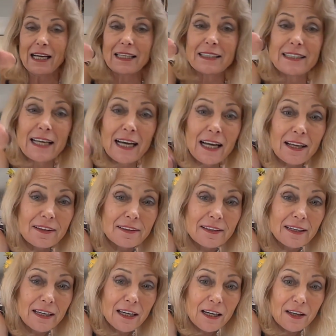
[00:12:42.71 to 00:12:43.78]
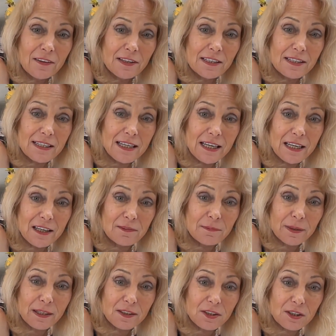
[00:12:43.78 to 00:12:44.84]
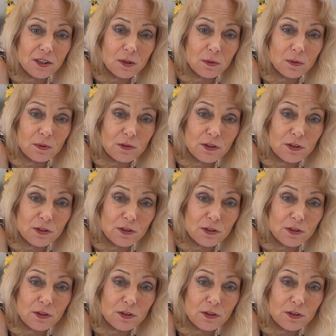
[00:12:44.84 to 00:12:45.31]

death this king of pentacles